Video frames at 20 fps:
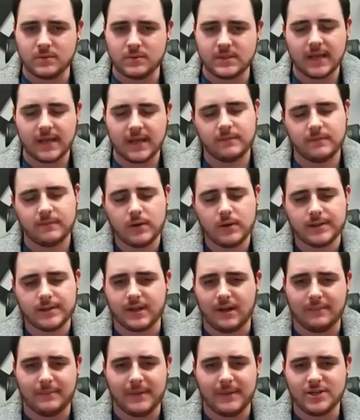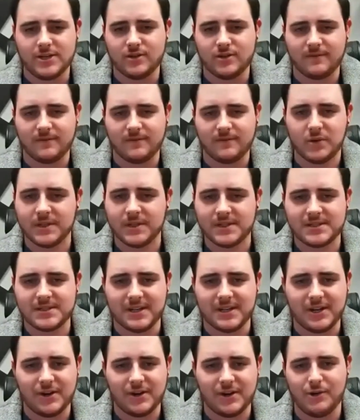tech focused, automation focused,
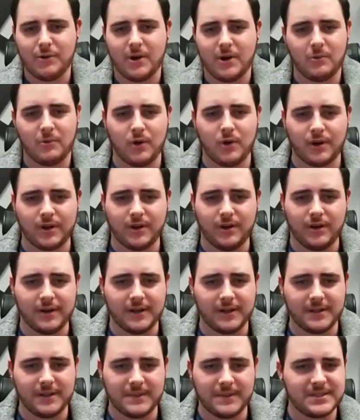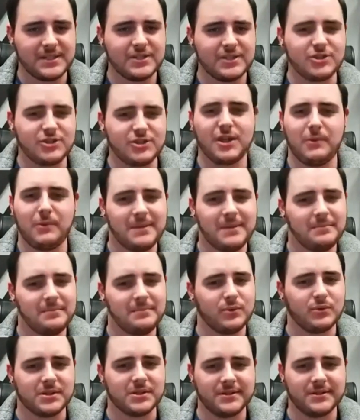and here you are working on essentially a
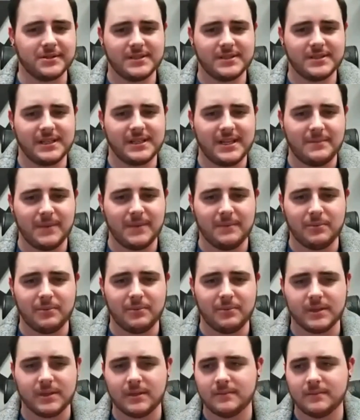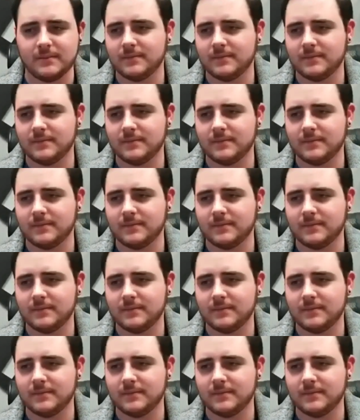whiteboard to keep up with it.